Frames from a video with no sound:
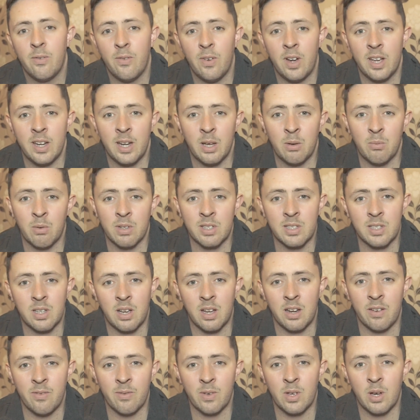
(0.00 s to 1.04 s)
find out what's
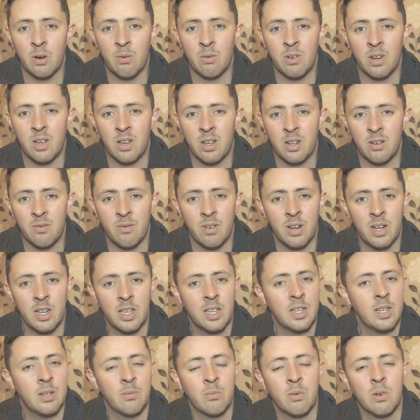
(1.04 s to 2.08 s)
kind of going on
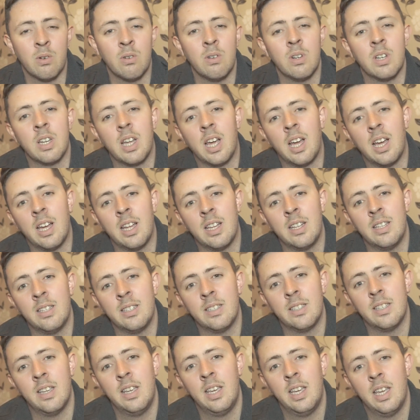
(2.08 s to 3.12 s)
really in the world,
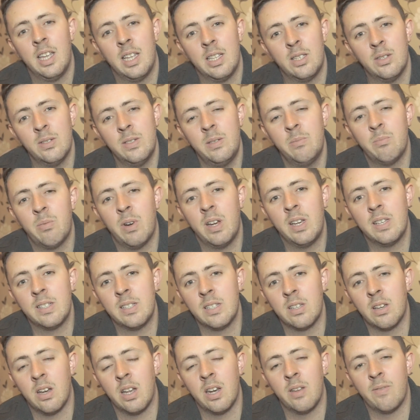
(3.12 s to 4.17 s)
and just
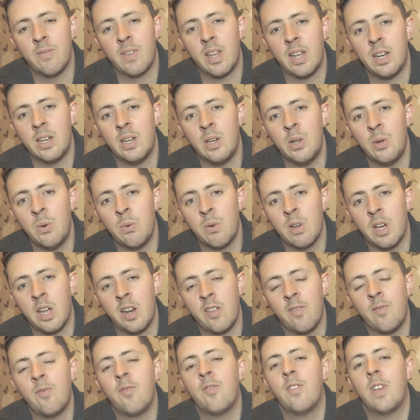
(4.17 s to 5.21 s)
embracing kind of that new
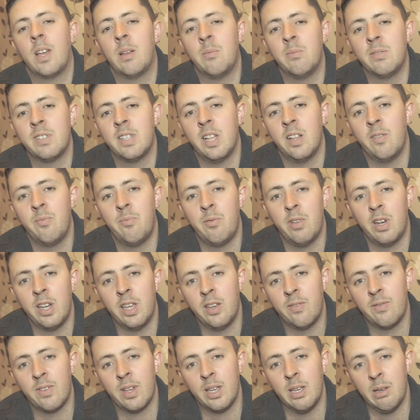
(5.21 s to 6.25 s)
kind of
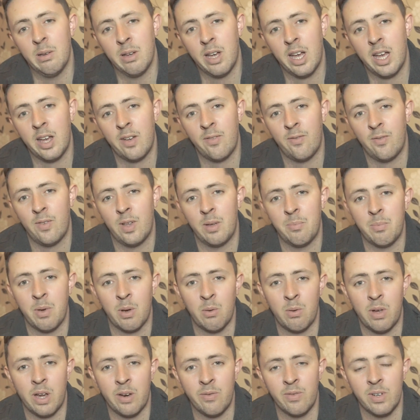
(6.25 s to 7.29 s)
self-belief that you have
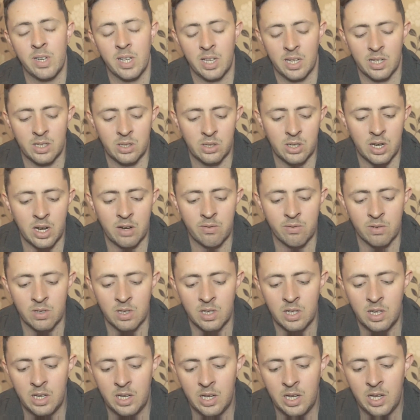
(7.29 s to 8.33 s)
about everything in
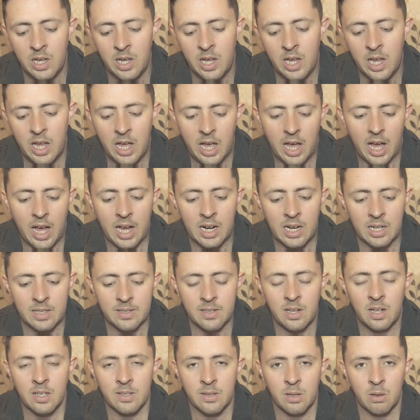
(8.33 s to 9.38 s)
general. And
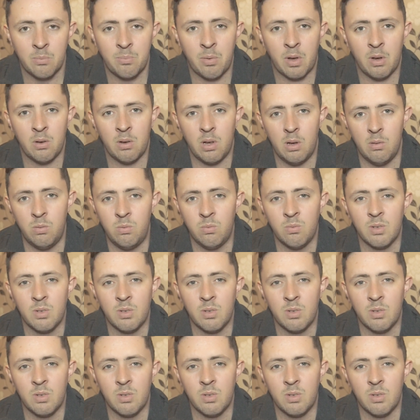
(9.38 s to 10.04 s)
it's also about